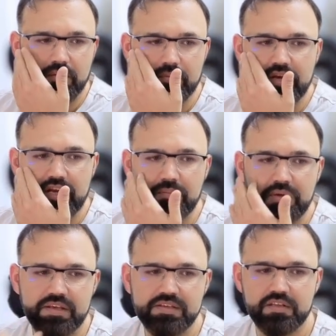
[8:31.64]

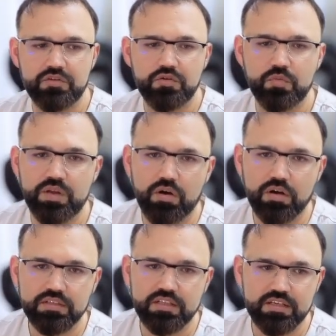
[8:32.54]
readmes and UV
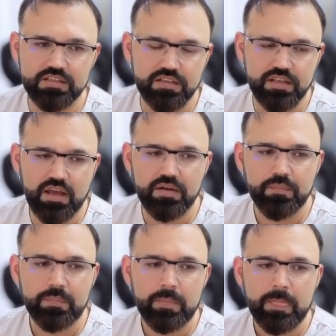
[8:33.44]
locks and things like that.
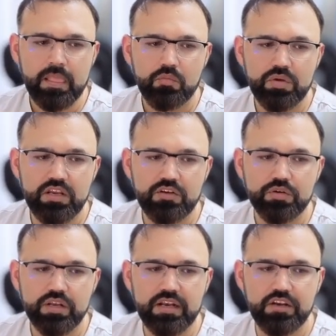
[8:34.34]
We need to
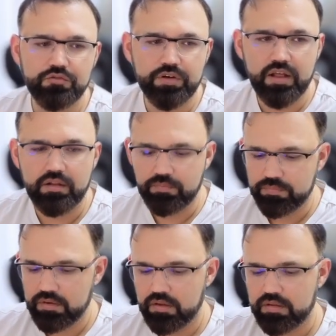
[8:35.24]
create a new file.
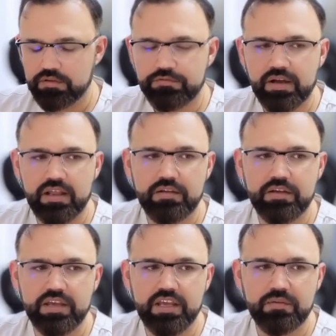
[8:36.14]
The file
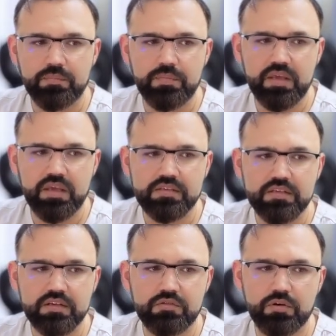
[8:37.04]
would be
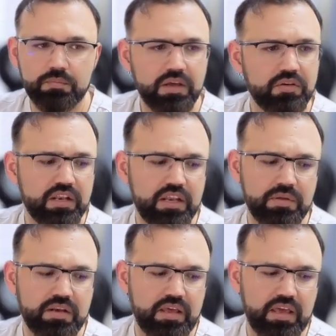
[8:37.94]
server.py. You can name
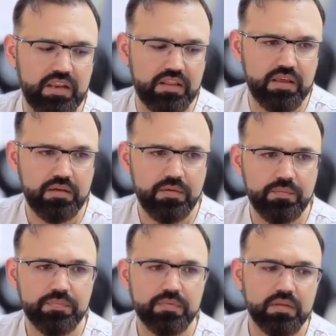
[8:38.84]
it anything.
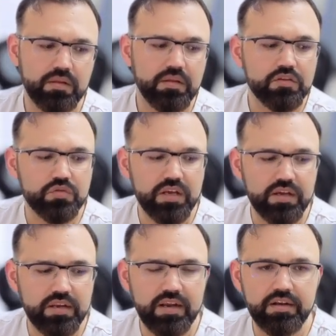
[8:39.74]
So I
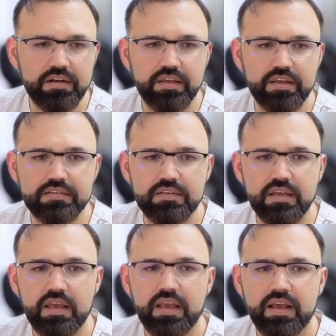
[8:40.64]
created this
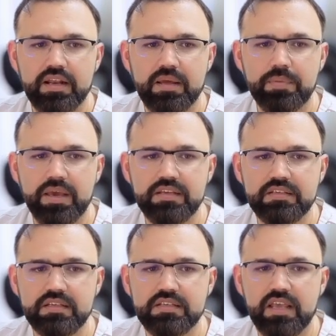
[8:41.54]
and I paste
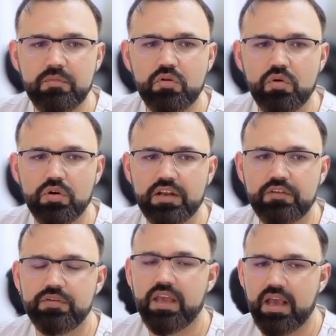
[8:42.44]
the same code
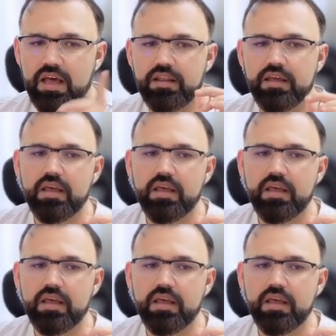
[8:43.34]
that we had